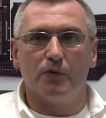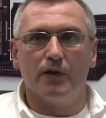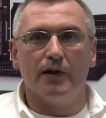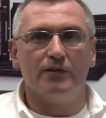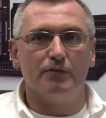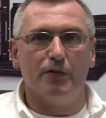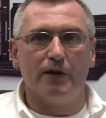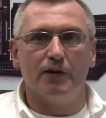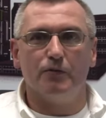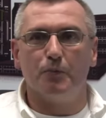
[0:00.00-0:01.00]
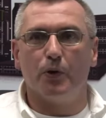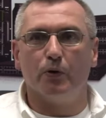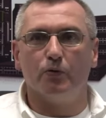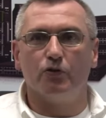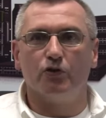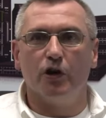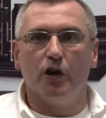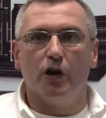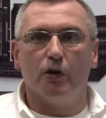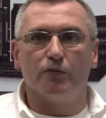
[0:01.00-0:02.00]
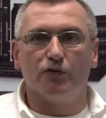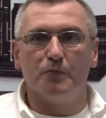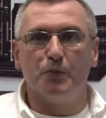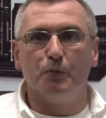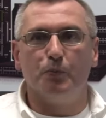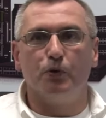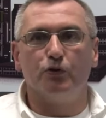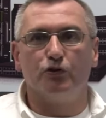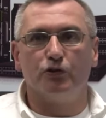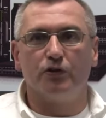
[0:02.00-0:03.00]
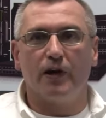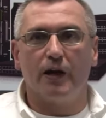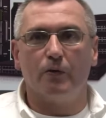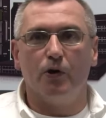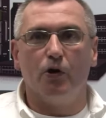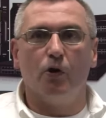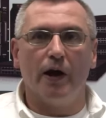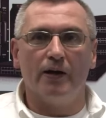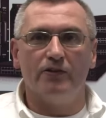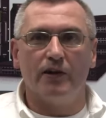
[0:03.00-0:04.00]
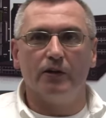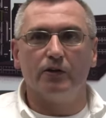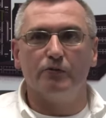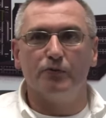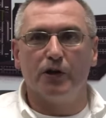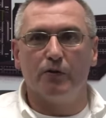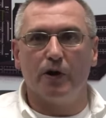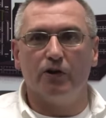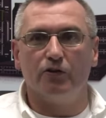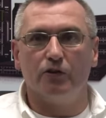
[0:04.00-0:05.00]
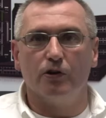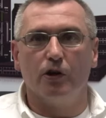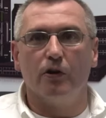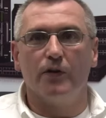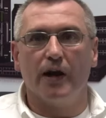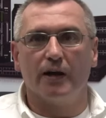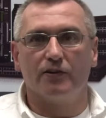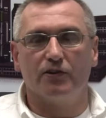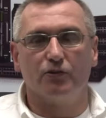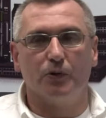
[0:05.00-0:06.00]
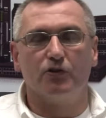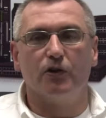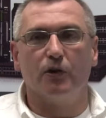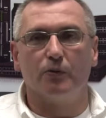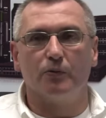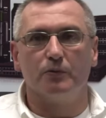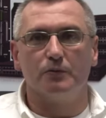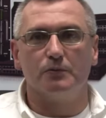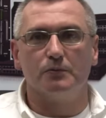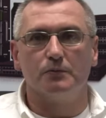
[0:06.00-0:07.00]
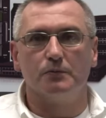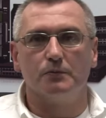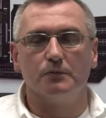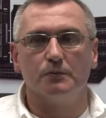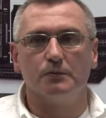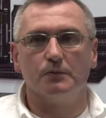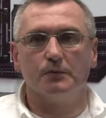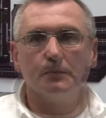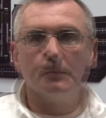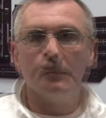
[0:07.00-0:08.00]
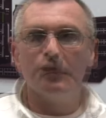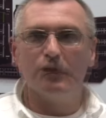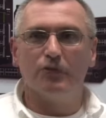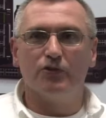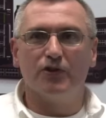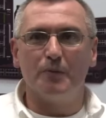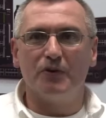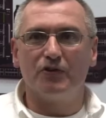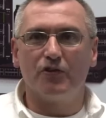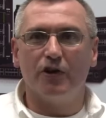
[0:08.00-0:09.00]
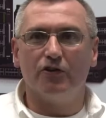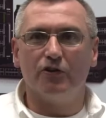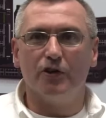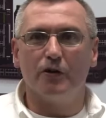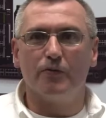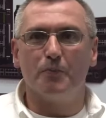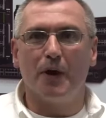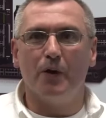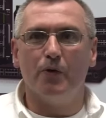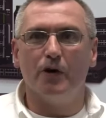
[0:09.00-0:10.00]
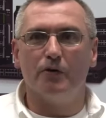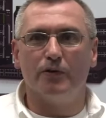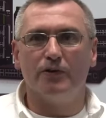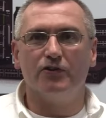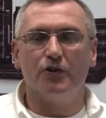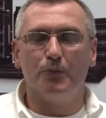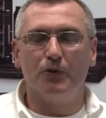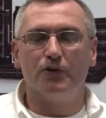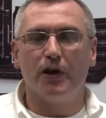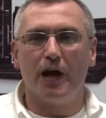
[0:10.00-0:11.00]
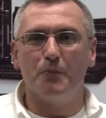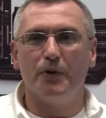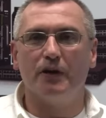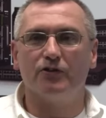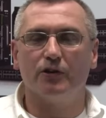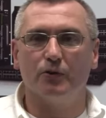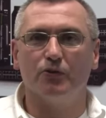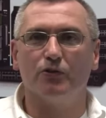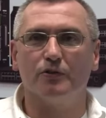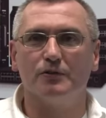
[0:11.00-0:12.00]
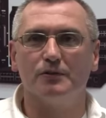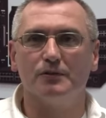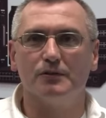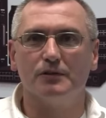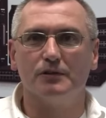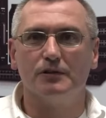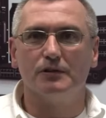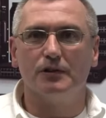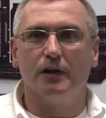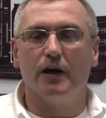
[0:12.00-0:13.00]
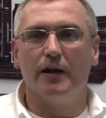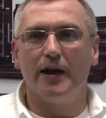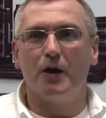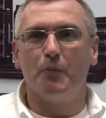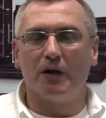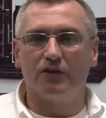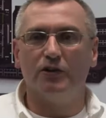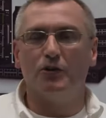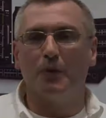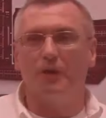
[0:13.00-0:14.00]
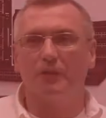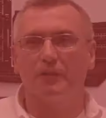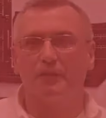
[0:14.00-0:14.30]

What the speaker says: with the less effective approach of simple port shutdown or ACL configuration on the access switch alone. This concludes the demonstration of the power of a distributed IPS solution. And now back to you, Mark.